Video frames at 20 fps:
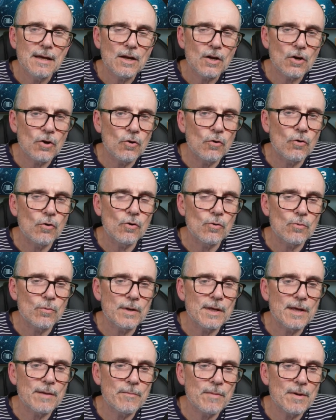Claude would
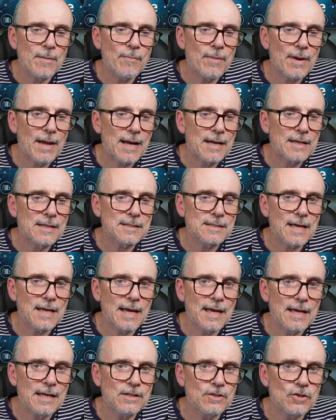give me a plan and
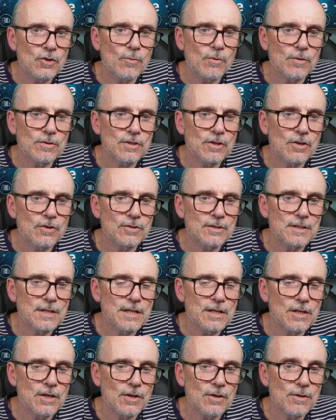say, do you want to
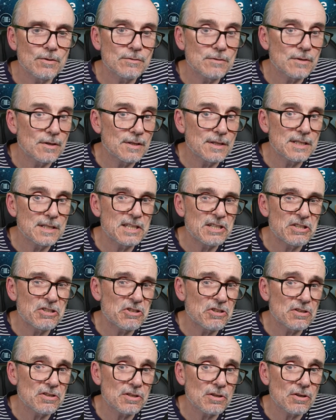continue? So this is
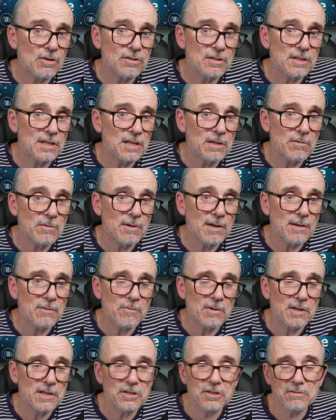just continuing,
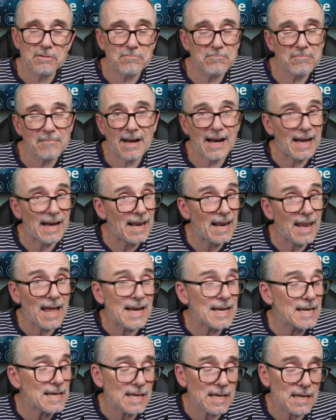which I
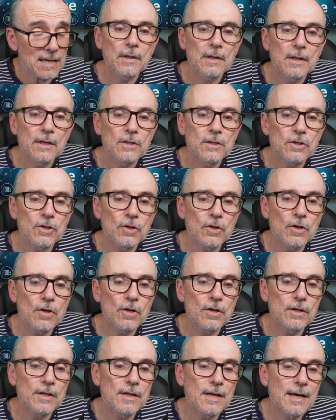like. So you
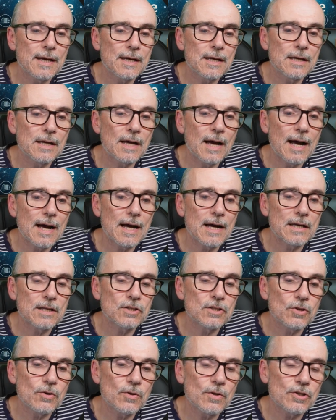can
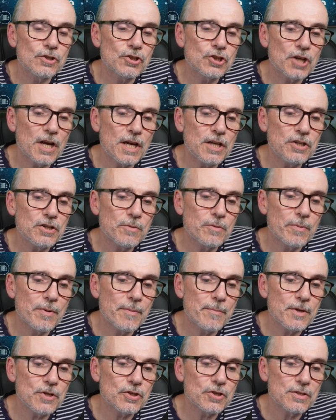change your
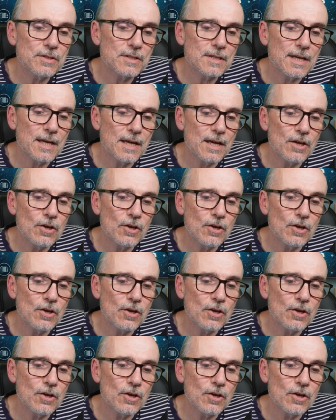permissions here.